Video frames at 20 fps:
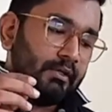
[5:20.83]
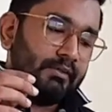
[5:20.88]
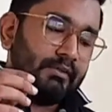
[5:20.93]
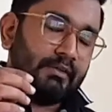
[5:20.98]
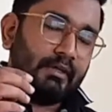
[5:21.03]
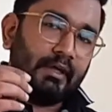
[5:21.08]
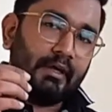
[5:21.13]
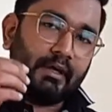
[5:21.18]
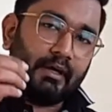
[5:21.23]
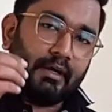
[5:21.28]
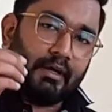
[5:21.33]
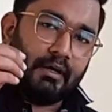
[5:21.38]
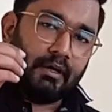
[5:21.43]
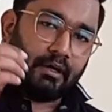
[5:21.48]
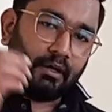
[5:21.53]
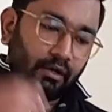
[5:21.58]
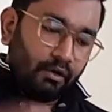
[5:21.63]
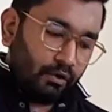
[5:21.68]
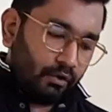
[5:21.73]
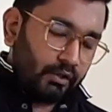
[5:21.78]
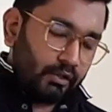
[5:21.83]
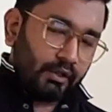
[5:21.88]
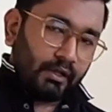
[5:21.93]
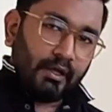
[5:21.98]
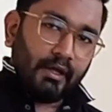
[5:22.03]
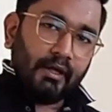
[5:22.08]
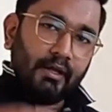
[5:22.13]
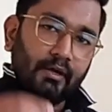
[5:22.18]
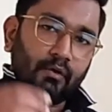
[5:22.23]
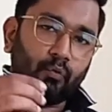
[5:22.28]
take a cloth
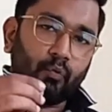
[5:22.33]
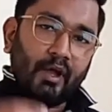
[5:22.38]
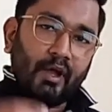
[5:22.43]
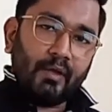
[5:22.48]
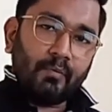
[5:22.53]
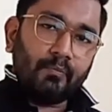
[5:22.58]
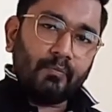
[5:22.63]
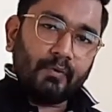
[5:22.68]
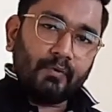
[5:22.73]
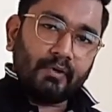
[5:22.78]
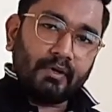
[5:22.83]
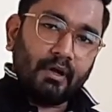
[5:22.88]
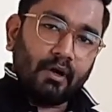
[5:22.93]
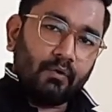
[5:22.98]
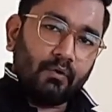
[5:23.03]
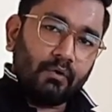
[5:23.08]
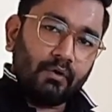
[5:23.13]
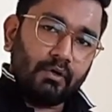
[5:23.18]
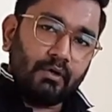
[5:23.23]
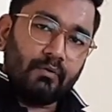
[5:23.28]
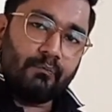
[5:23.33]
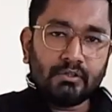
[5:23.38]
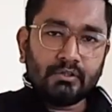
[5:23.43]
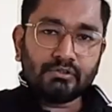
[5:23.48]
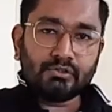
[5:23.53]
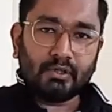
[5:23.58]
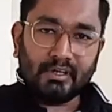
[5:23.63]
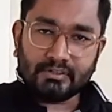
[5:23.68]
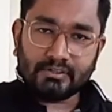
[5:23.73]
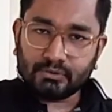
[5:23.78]
and wipe it down.
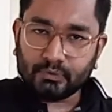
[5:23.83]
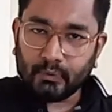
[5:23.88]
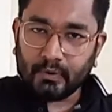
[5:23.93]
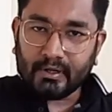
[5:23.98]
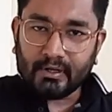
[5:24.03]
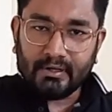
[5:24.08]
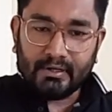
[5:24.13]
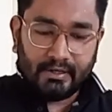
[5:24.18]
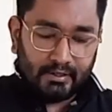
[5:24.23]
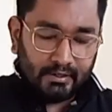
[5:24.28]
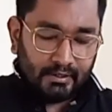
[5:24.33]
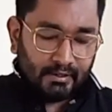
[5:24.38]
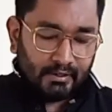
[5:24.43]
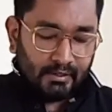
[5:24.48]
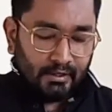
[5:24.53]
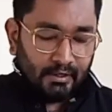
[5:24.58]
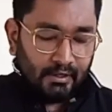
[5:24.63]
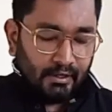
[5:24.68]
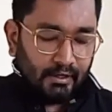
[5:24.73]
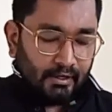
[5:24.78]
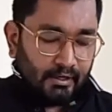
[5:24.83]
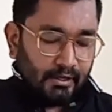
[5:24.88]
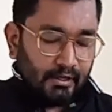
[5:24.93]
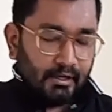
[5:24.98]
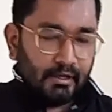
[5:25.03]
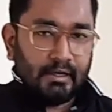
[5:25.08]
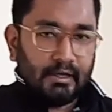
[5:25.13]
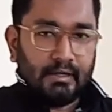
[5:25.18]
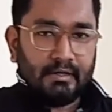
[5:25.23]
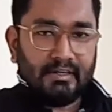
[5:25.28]
So let's quickly
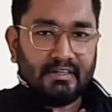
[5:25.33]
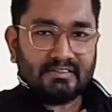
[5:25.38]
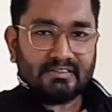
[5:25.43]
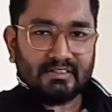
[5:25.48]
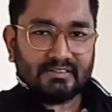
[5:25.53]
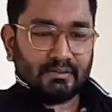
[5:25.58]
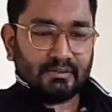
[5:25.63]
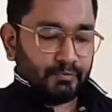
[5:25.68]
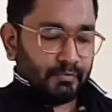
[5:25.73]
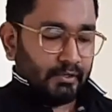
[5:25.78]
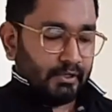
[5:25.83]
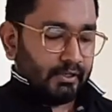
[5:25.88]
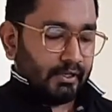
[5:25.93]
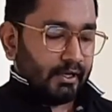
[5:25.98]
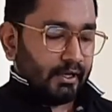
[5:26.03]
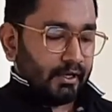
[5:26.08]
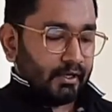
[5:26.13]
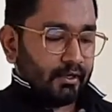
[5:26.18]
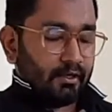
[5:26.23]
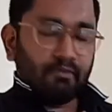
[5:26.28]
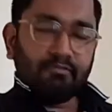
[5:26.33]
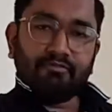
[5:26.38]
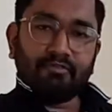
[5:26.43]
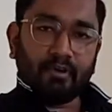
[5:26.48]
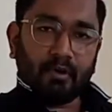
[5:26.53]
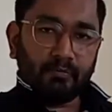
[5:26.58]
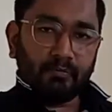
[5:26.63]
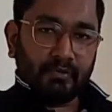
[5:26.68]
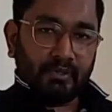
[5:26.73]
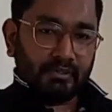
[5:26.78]
disassemble the gun
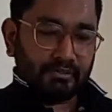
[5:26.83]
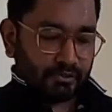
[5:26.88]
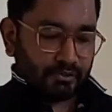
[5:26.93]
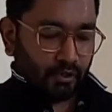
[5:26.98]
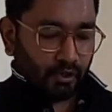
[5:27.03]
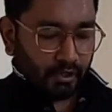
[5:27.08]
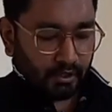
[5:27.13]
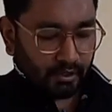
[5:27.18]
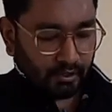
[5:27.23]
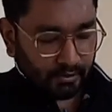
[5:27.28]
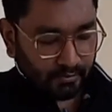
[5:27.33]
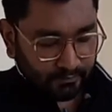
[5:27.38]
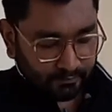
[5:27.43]
from the stock.